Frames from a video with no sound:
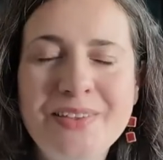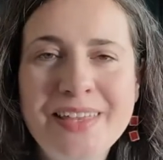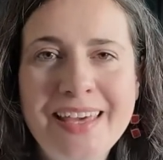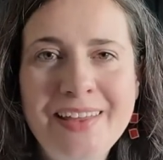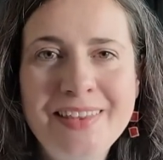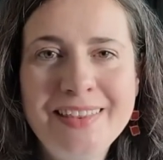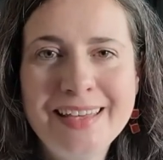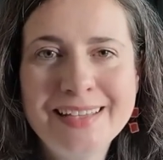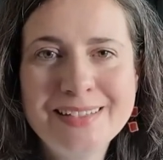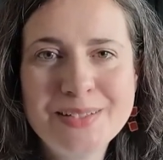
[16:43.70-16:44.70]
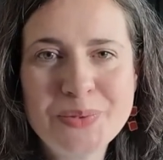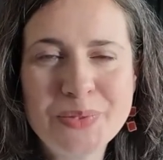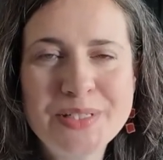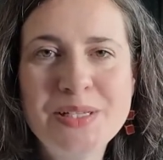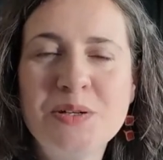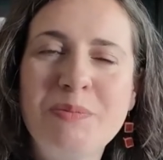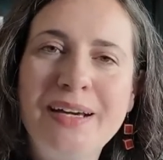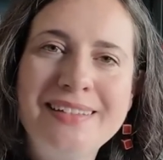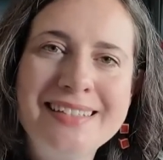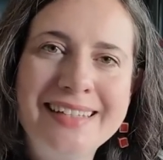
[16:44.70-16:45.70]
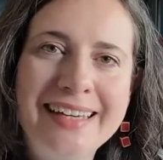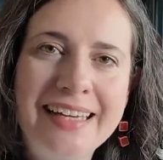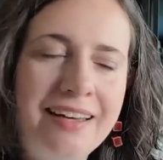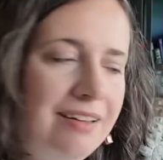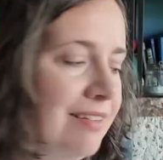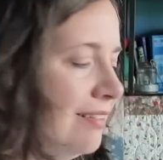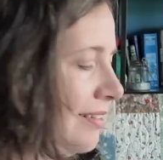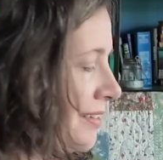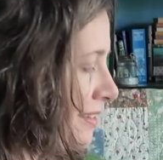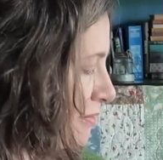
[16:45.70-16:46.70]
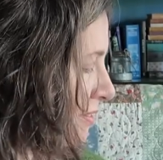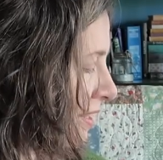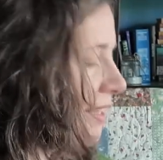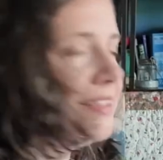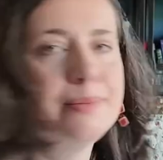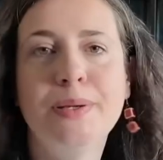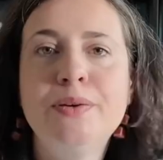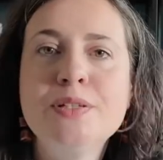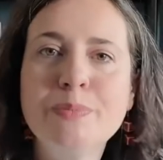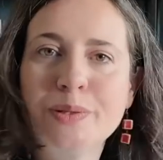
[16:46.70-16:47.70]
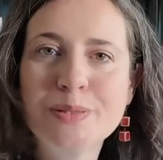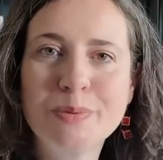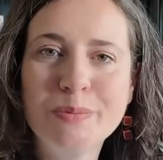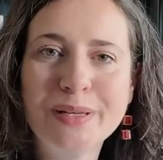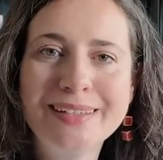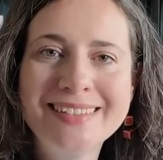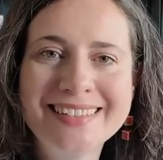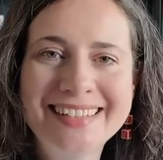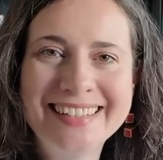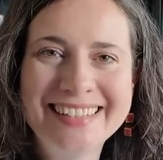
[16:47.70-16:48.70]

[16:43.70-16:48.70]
the other thing to talk to you about today are definitely some irresponsible purchases.